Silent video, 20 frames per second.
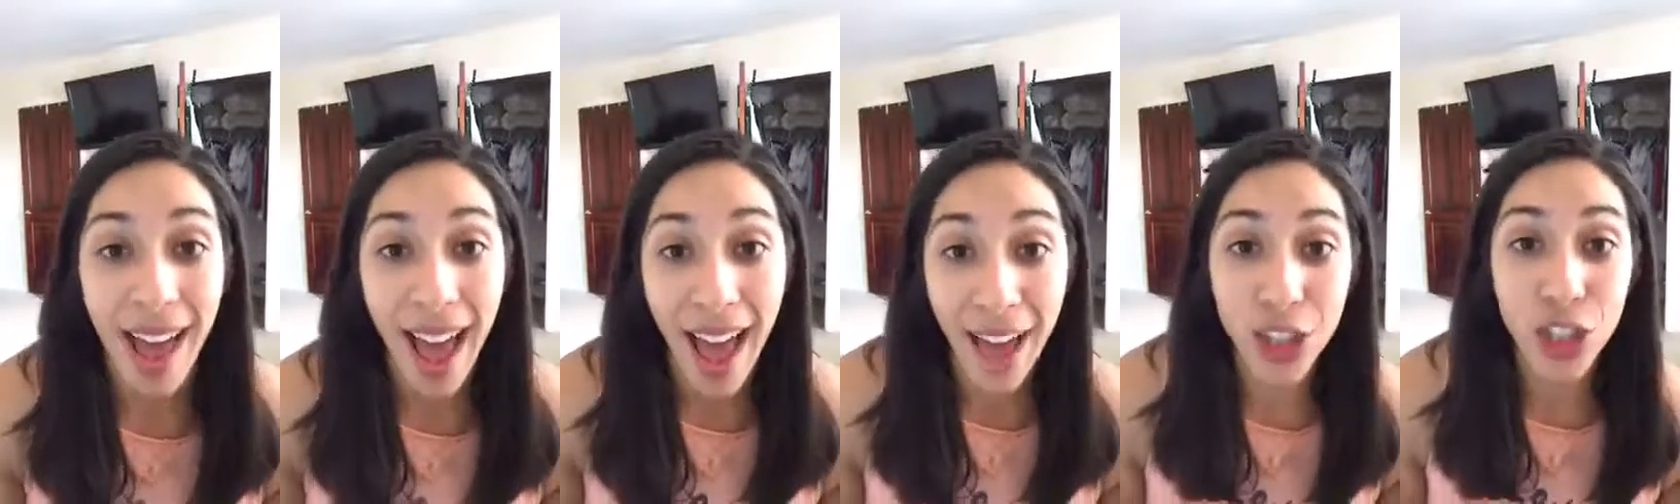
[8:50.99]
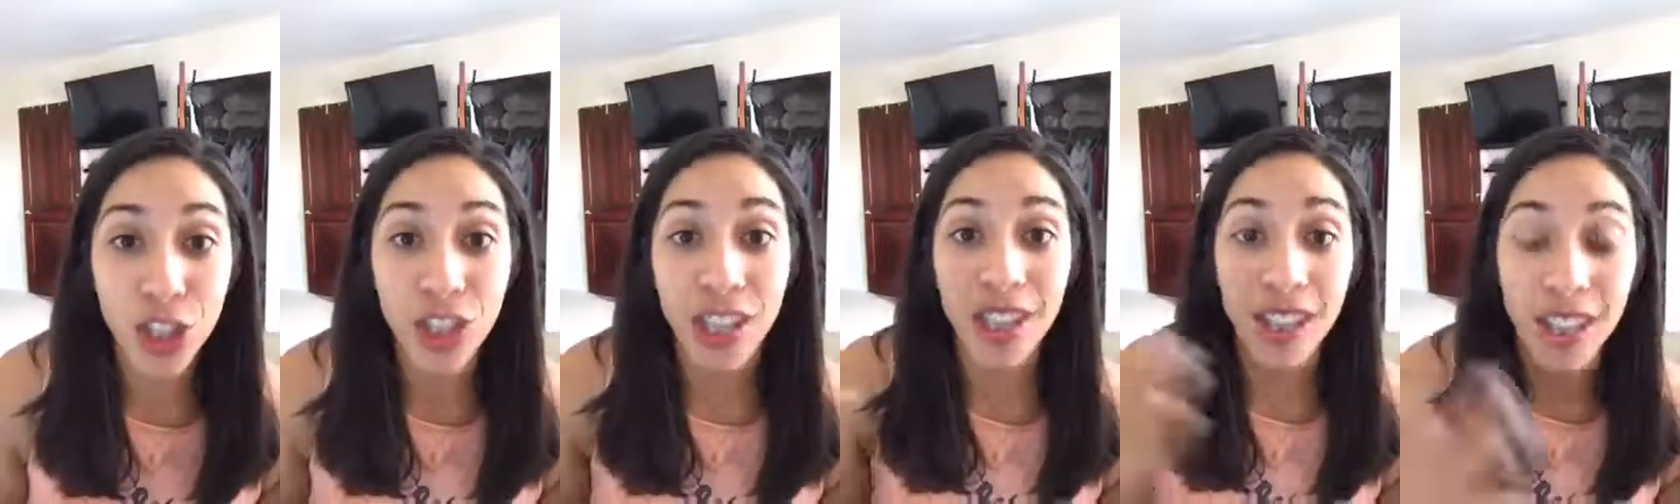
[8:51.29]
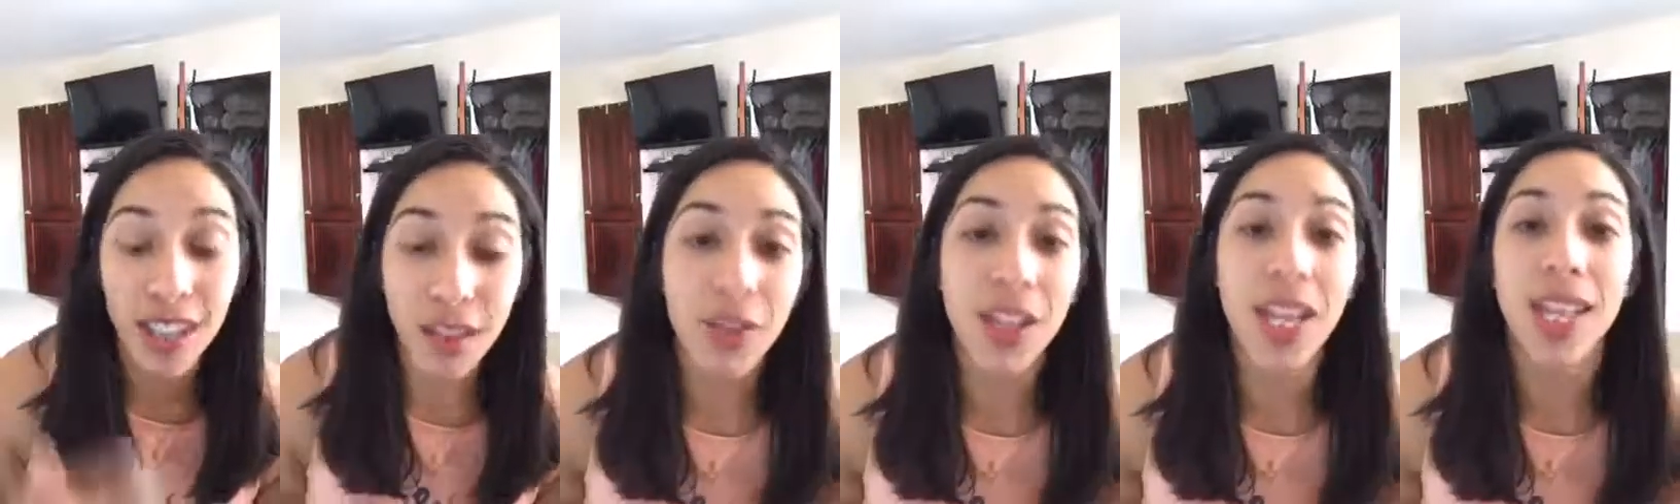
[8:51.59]
actually
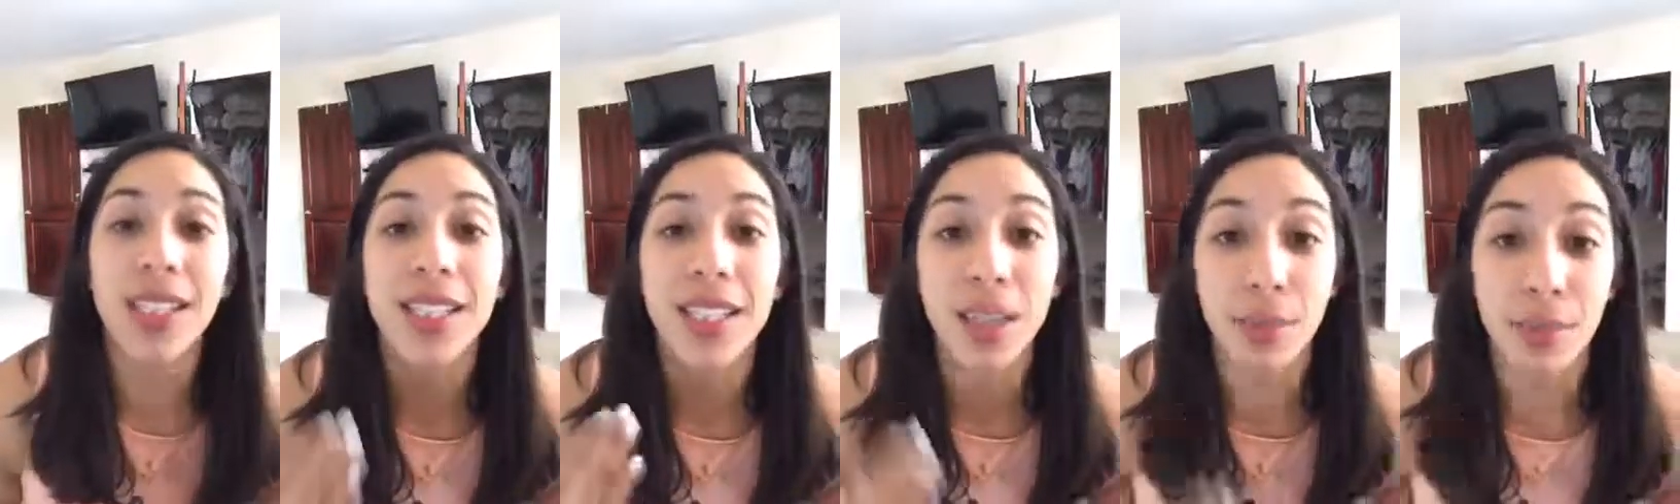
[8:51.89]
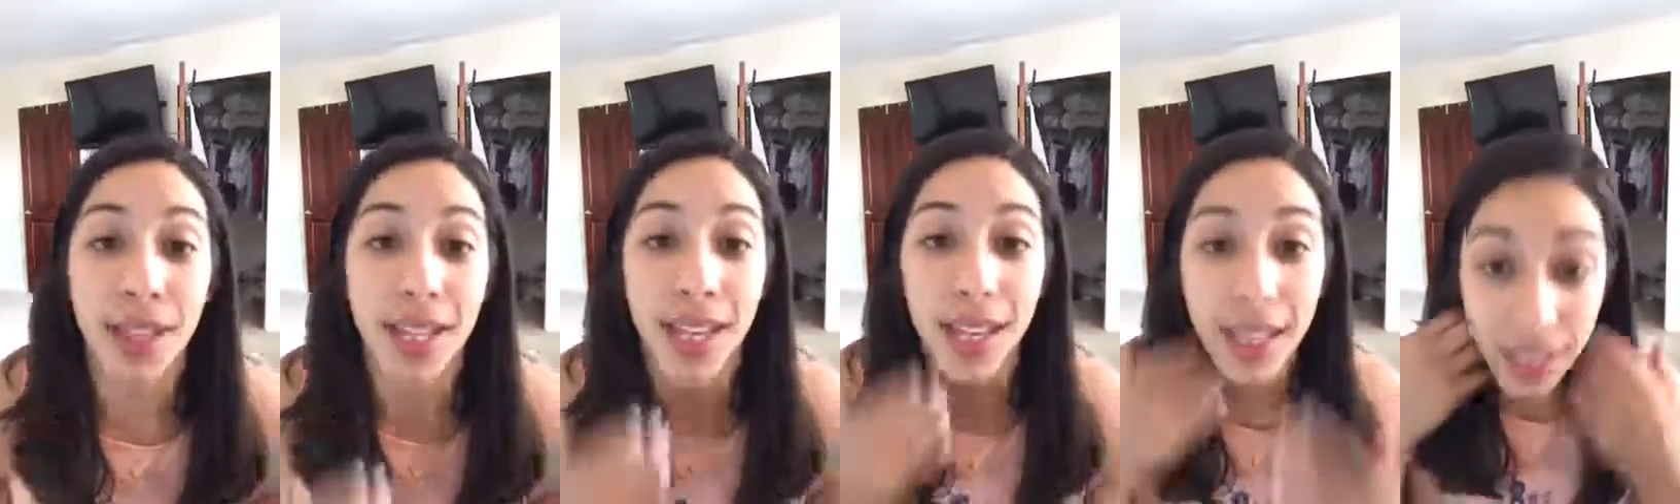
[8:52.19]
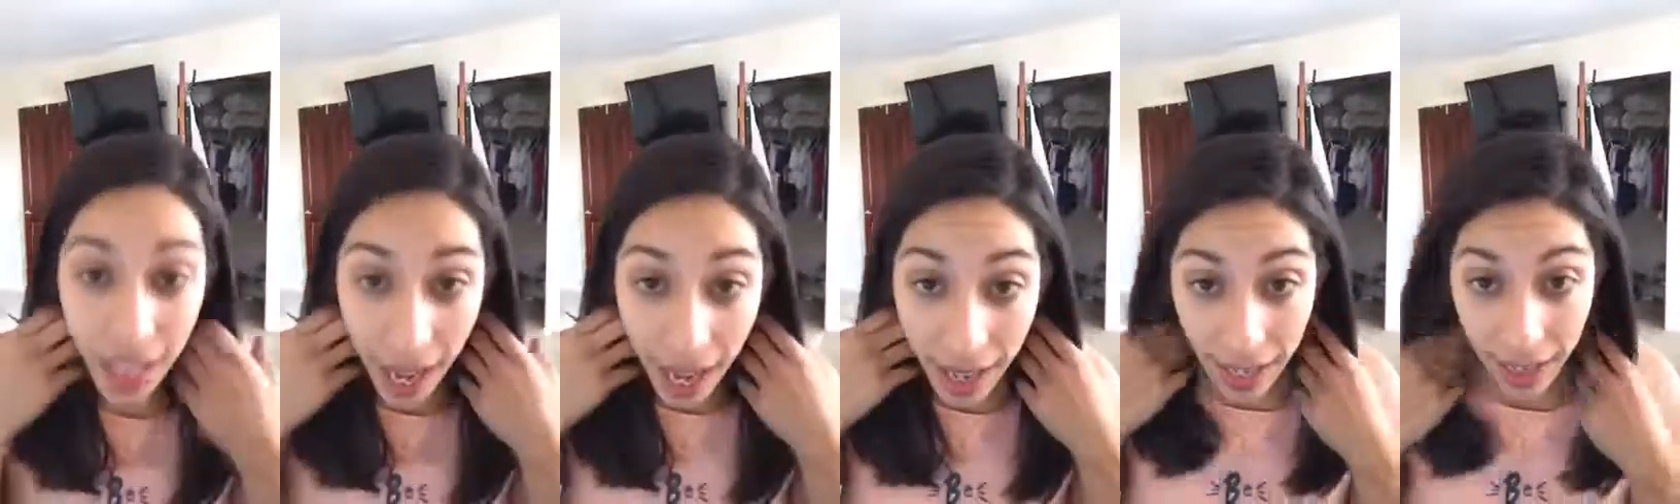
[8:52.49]
alleviates some of the
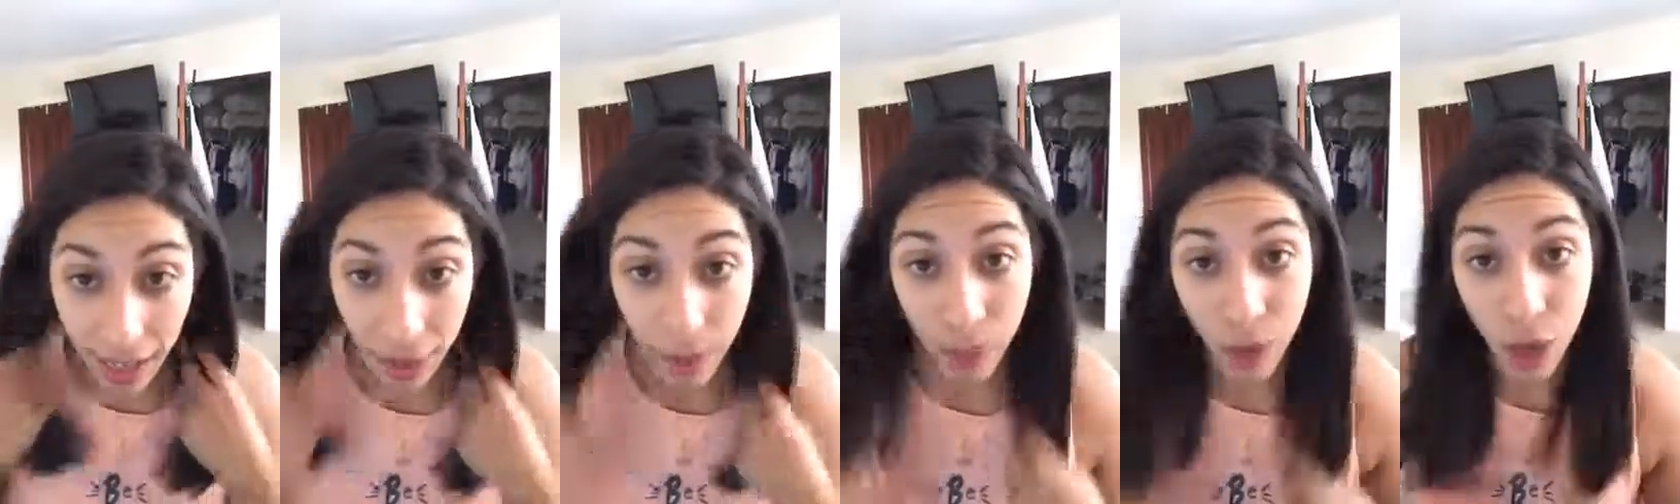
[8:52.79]
anxiety